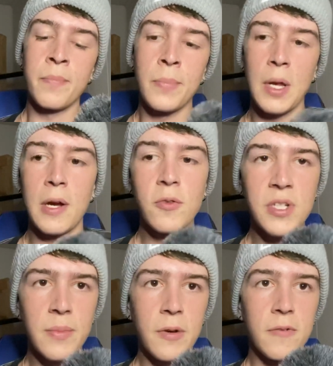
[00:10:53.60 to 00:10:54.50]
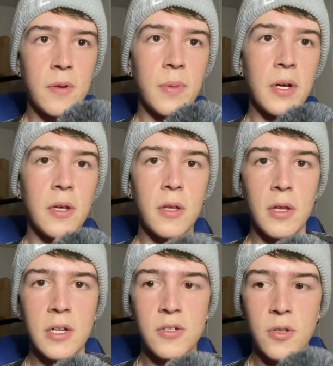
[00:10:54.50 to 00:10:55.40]
I always aim my front peg on the
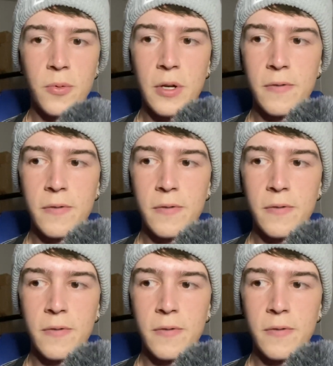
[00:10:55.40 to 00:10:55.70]
ledge or the rail